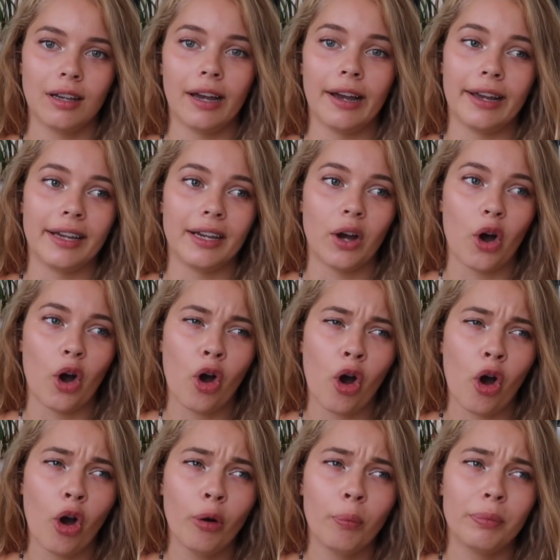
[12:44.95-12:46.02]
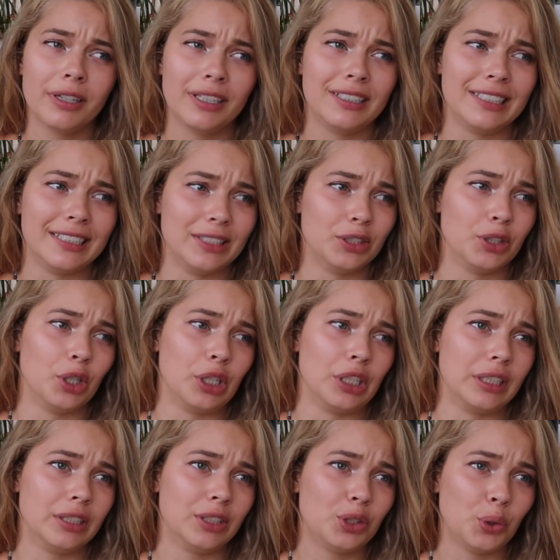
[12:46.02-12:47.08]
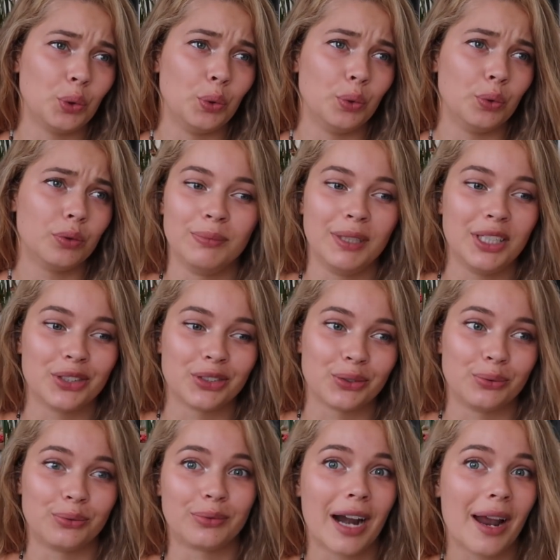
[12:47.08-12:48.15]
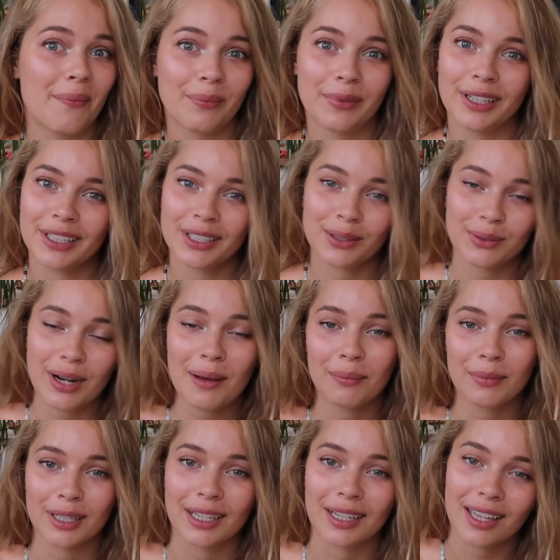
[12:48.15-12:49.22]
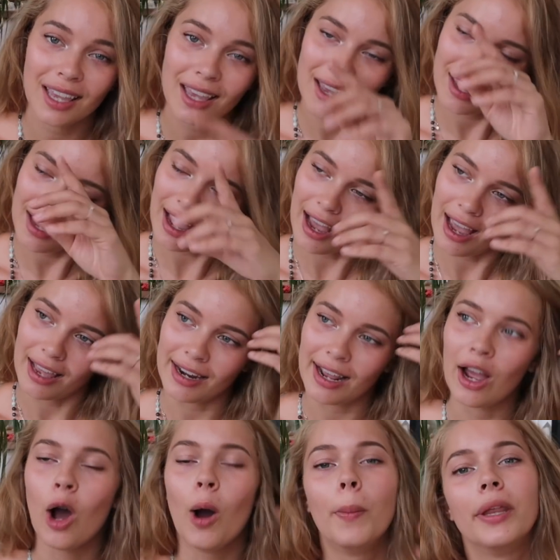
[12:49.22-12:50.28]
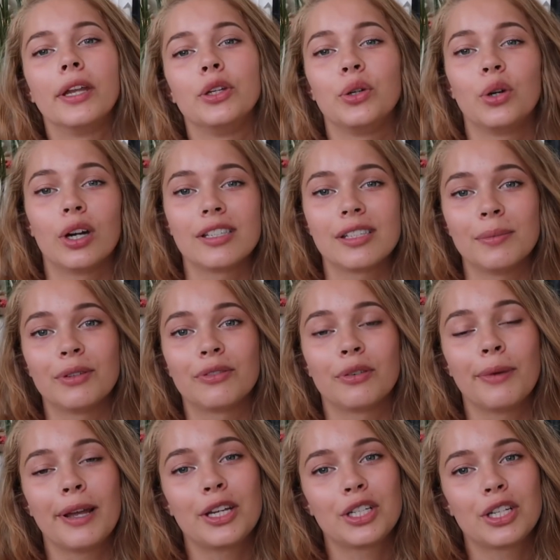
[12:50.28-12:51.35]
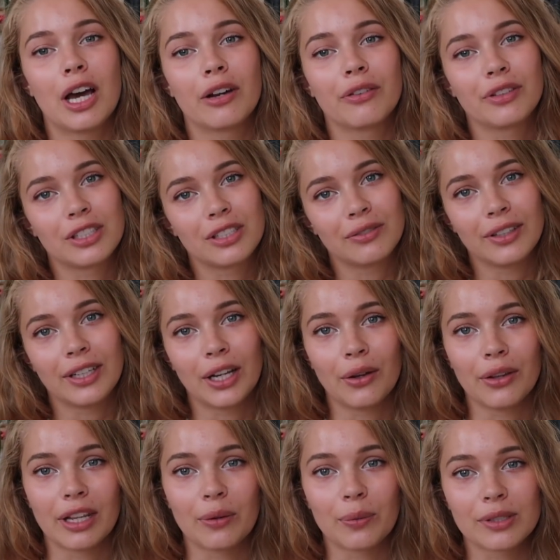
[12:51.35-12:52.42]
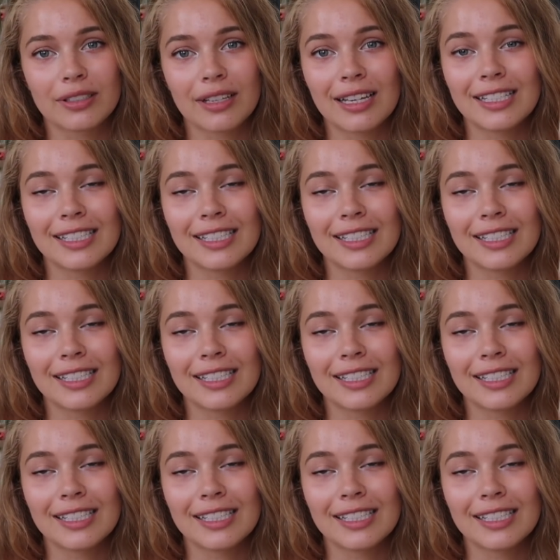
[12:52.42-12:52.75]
I hope it didn't turn to me just rambling, and I hope that you got some information out of this video and that it was